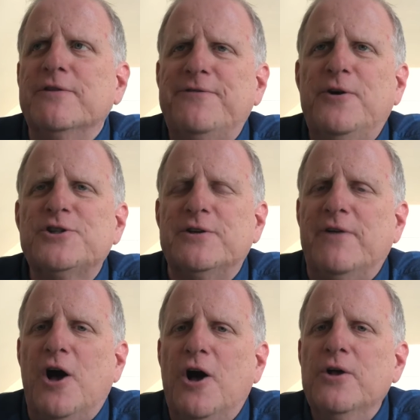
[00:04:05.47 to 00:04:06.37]
First of
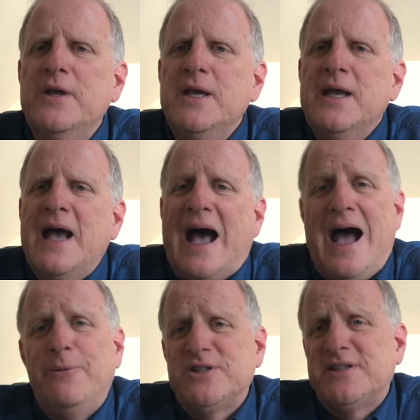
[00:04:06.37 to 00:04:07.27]
all,
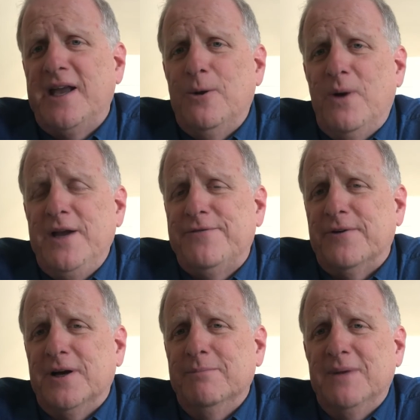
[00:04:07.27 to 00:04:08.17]
I would stay away
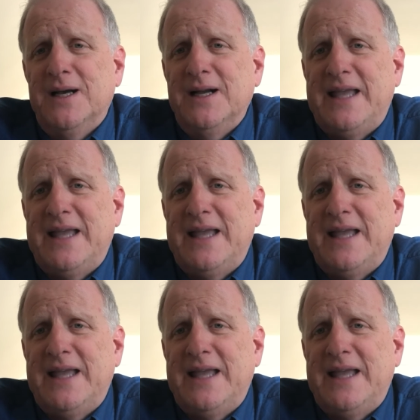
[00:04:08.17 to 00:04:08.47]
from